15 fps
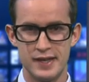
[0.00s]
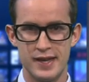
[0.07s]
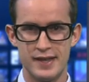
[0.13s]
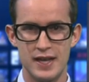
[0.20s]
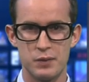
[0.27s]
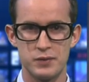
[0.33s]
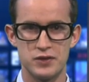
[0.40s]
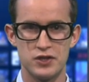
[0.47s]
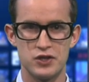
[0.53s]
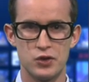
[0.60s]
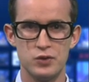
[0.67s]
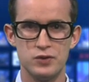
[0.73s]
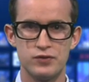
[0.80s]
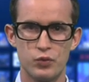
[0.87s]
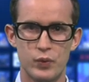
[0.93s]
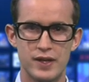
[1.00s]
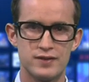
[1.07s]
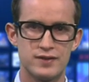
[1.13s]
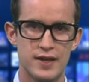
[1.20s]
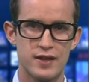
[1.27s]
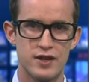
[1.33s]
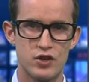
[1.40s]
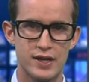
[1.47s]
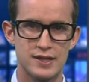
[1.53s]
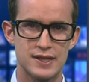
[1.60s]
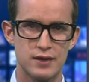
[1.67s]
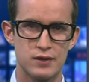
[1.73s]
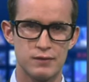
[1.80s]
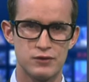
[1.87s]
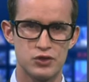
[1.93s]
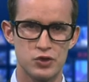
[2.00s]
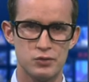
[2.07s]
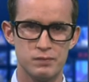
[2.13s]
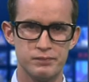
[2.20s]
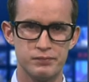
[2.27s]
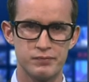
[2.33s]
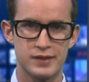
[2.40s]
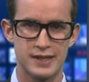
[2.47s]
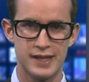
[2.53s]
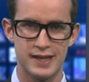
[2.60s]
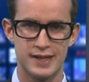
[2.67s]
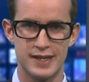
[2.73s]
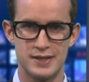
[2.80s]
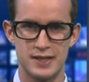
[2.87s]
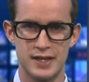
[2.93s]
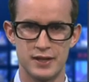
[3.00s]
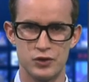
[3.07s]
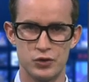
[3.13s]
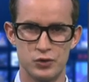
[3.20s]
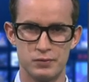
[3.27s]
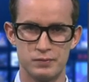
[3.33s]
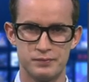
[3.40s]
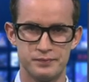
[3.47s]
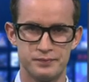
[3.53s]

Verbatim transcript: And that was your news for Wednesday the nineteenth of June. Ka kite anō.